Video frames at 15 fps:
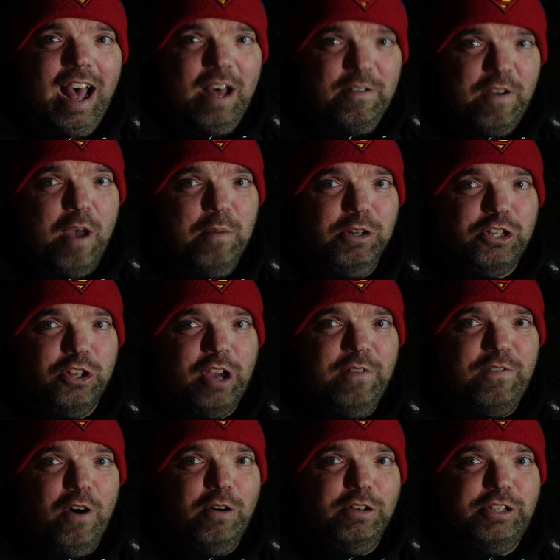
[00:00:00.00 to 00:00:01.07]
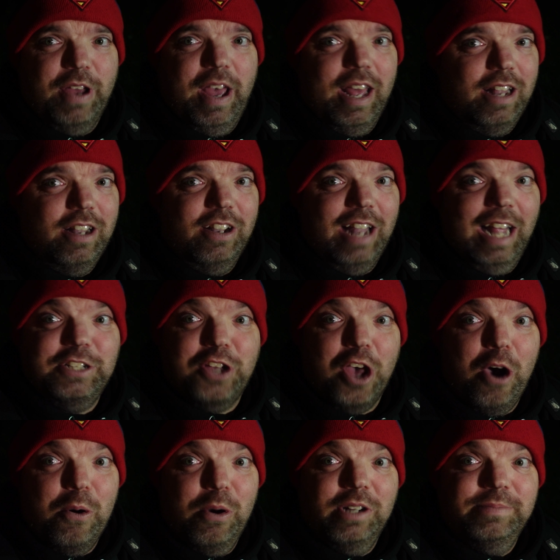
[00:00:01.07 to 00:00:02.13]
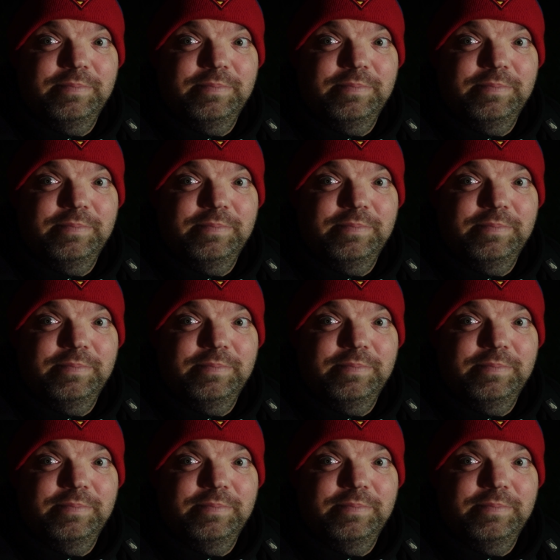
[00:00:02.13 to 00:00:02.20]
I'm very much looking forward to it. Let's go.